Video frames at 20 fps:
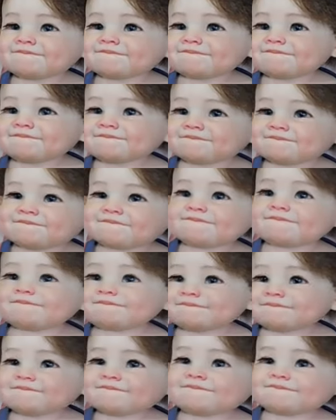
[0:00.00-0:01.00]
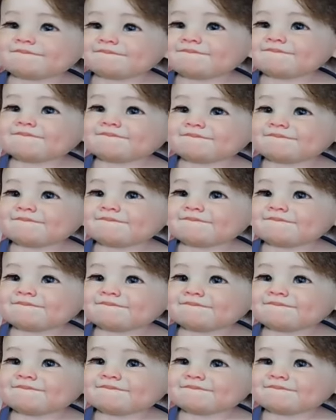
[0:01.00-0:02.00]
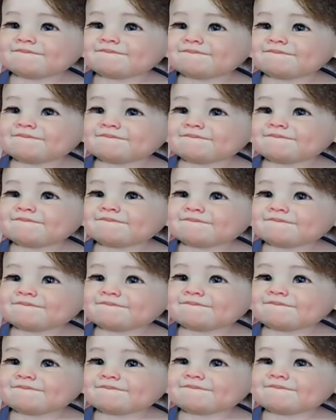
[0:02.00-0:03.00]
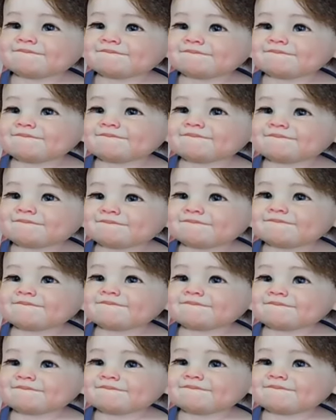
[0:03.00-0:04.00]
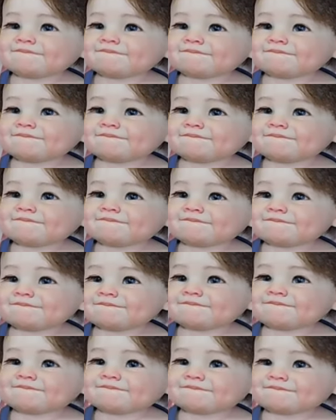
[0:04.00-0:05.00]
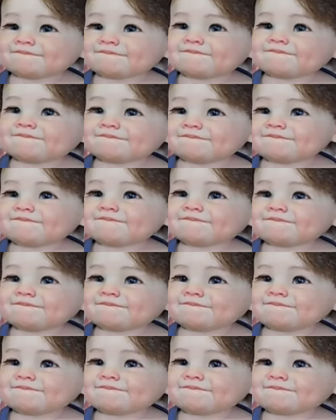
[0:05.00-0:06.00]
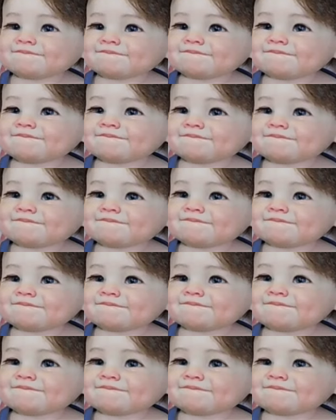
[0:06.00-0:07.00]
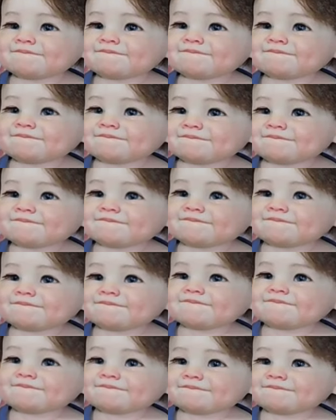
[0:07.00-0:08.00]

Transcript: No words are spoken by the person on screen.